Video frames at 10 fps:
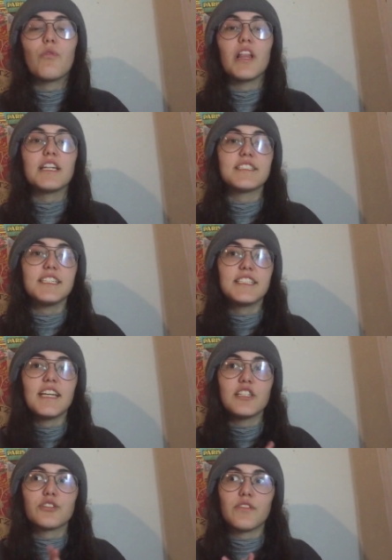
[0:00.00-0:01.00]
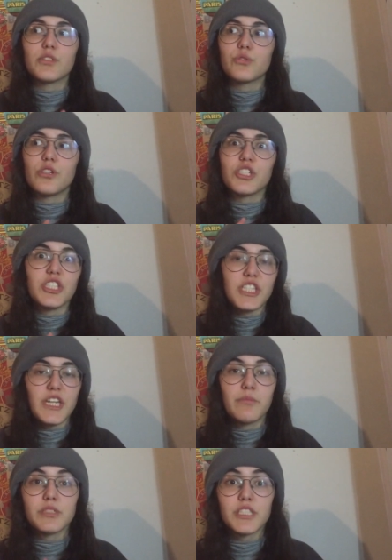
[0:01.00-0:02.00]
Well, as I said, I traveled to
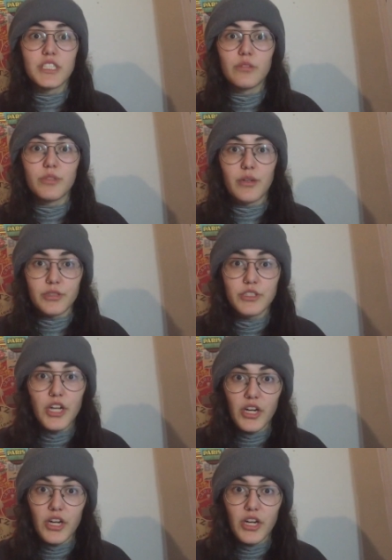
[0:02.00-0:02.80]
Argentina and Brazil when I was